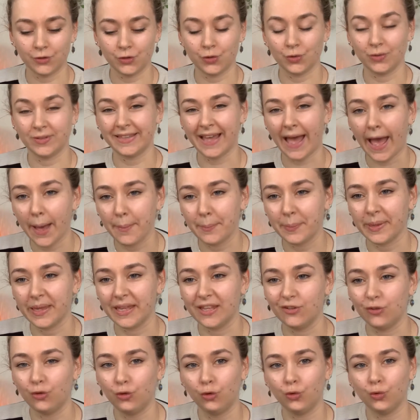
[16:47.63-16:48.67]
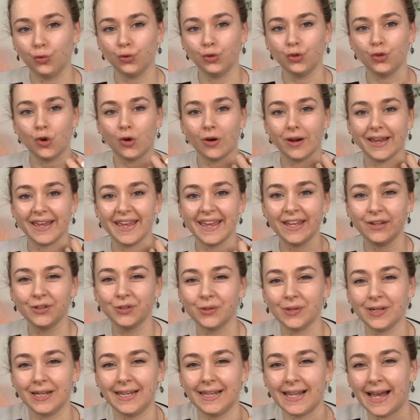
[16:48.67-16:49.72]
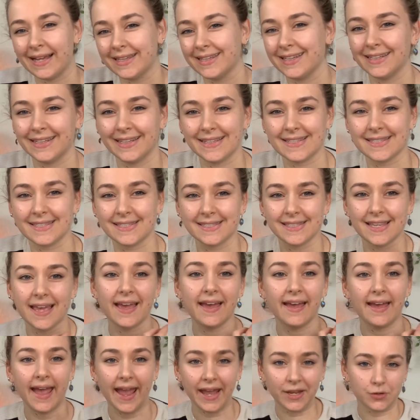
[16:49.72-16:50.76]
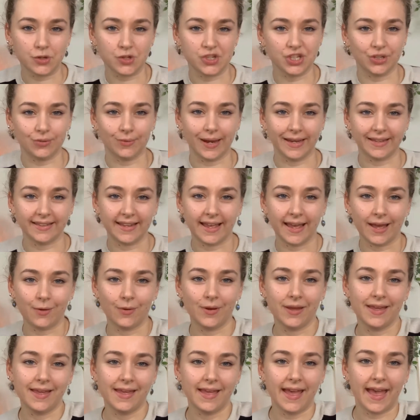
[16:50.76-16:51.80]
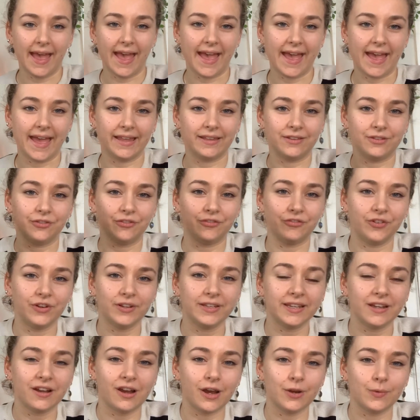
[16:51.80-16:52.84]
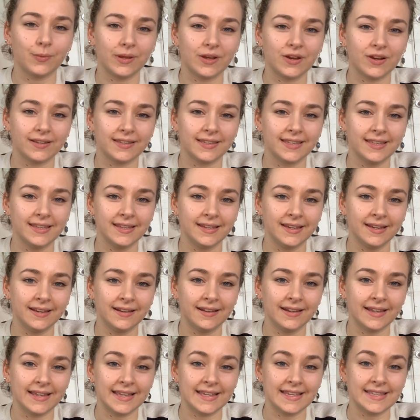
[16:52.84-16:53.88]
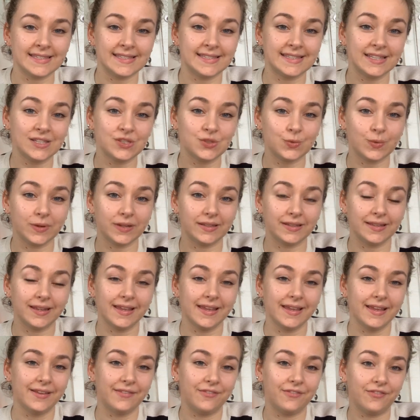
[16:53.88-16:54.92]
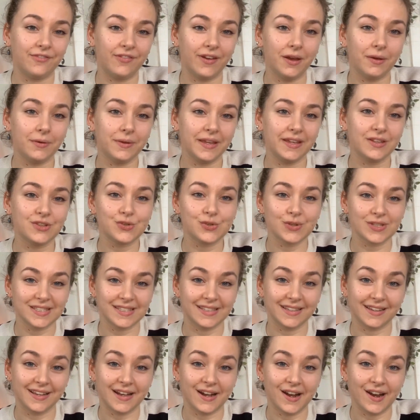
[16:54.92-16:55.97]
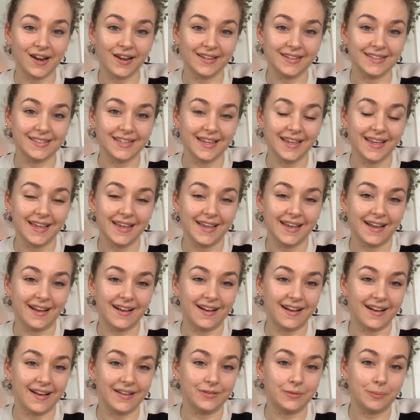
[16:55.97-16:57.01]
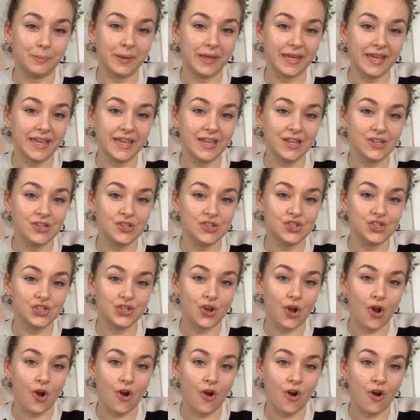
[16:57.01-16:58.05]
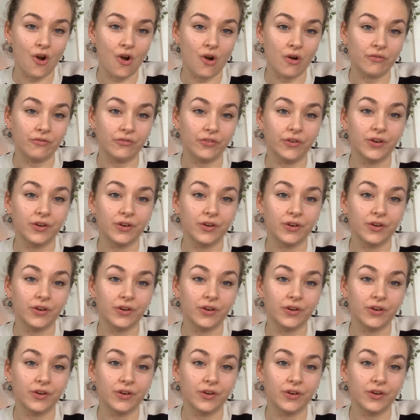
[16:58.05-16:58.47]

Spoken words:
tap into your inner lioness energy right now? And funny card we got here is this one. Very interesting card, the Page of